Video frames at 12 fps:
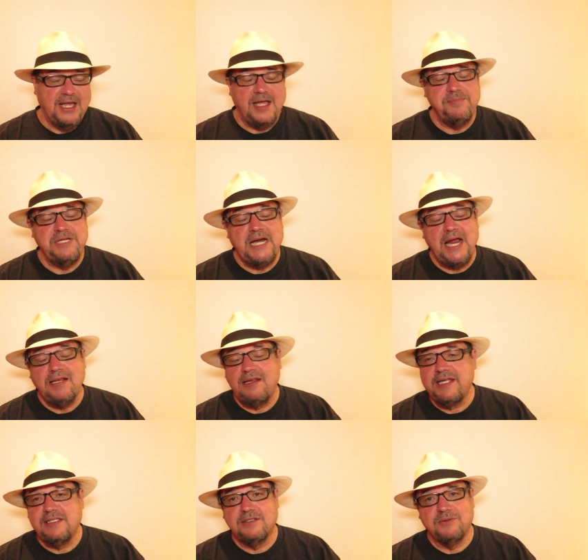I mean, I
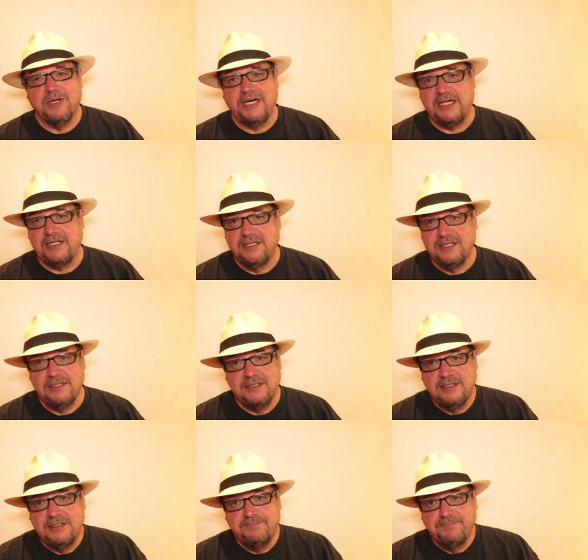like the rain.
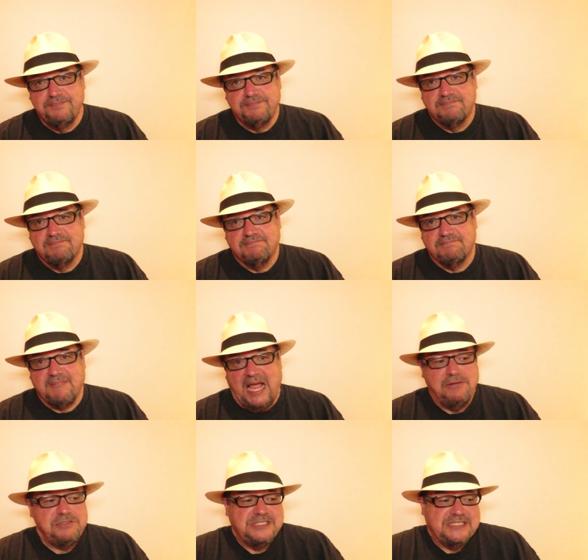
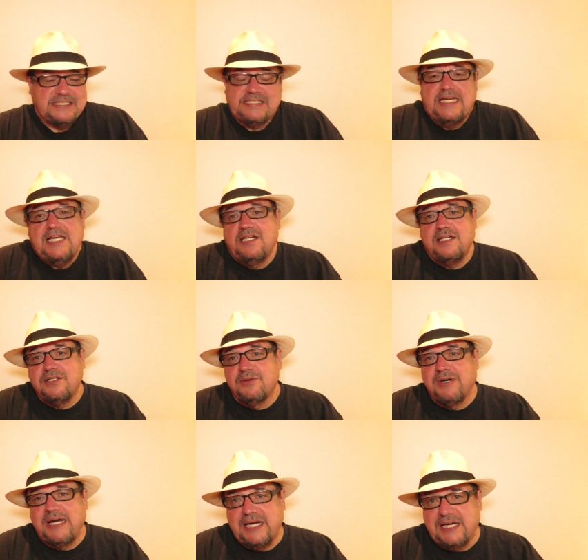I was singing in the
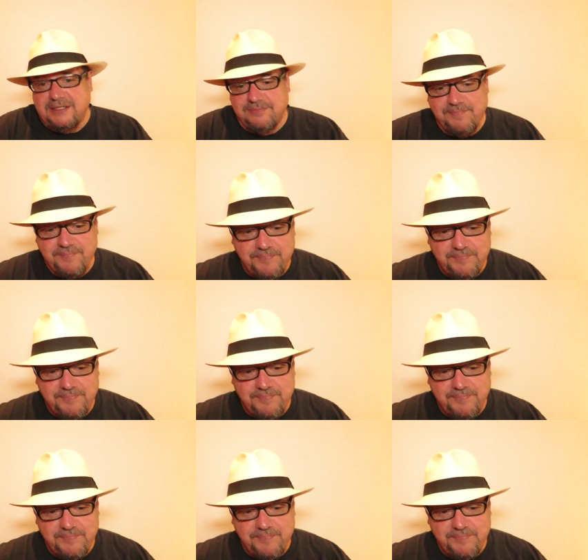rain.